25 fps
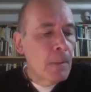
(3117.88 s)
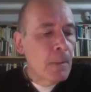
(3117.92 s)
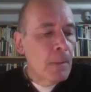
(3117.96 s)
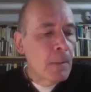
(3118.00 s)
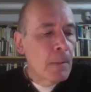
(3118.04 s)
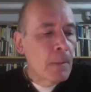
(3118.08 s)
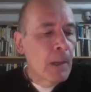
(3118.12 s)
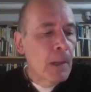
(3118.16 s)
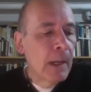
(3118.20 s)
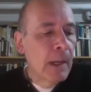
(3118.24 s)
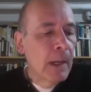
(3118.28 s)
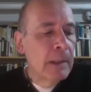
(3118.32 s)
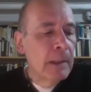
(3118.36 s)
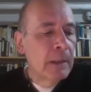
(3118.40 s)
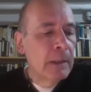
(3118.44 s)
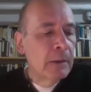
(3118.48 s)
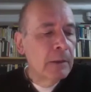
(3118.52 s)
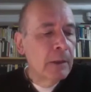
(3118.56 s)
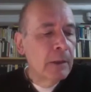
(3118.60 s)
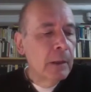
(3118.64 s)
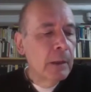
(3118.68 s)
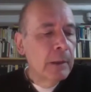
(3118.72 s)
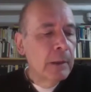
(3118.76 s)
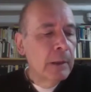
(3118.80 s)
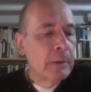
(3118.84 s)
And it
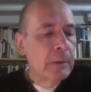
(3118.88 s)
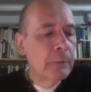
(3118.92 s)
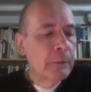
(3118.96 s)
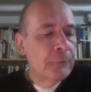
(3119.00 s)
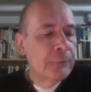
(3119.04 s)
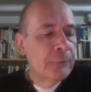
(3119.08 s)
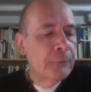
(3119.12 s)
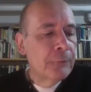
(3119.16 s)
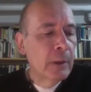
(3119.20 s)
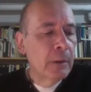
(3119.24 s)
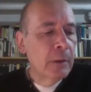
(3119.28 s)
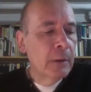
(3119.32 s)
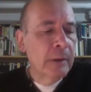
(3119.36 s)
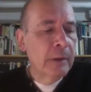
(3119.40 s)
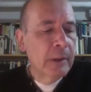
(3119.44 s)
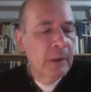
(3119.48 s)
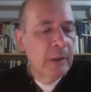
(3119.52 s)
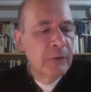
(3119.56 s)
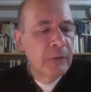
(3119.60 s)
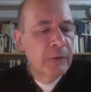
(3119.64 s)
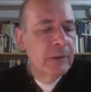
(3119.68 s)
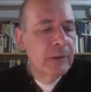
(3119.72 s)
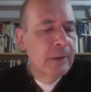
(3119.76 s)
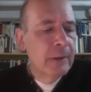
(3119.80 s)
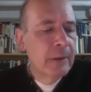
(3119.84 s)
kind of felt like,
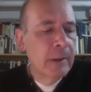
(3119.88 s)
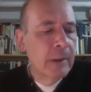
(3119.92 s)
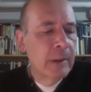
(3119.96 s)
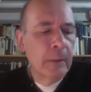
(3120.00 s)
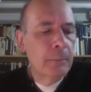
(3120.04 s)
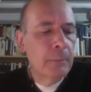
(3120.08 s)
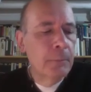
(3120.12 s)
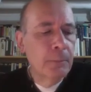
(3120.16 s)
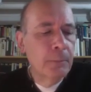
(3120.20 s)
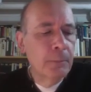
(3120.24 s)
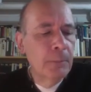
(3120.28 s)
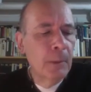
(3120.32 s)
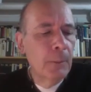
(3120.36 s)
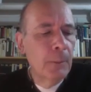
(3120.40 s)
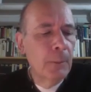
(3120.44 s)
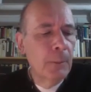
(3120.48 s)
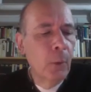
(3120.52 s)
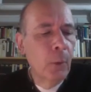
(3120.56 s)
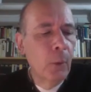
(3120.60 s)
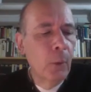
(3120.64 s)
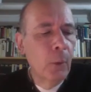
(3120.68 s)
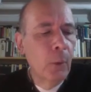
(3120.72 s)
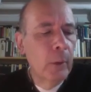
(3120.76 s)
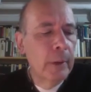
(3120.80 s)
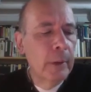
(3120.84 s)
I say that at a
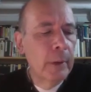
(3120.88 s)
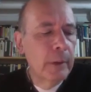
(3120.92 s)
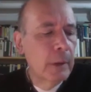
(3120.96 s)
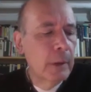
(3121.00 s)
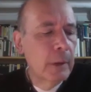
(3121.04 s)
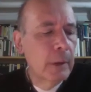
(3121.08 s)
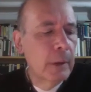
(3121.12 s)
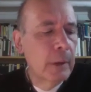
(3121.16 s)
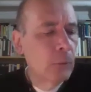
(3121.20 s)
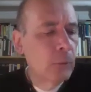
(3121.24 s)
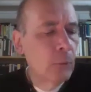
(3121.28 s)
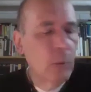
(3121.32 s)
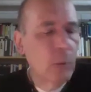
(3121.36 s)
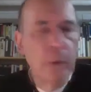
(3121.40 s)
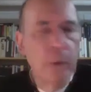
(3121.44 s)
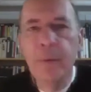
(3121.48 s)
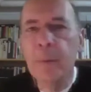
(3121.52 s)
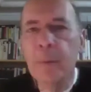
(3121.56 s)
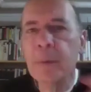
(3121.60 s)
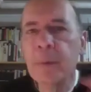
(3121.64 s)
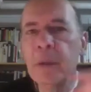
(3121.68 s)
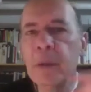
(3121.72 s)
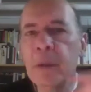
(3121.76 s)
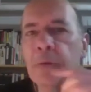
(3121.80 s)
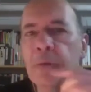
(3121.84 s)
point in one of the
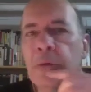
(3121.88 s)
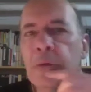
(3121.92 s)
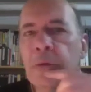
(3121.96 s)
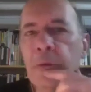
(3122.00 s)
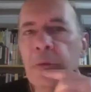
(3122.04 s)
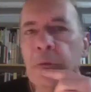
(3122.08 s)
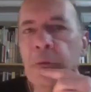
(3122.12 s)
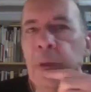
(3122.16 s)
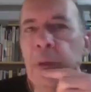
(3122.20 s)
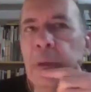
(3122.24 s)
pieces, that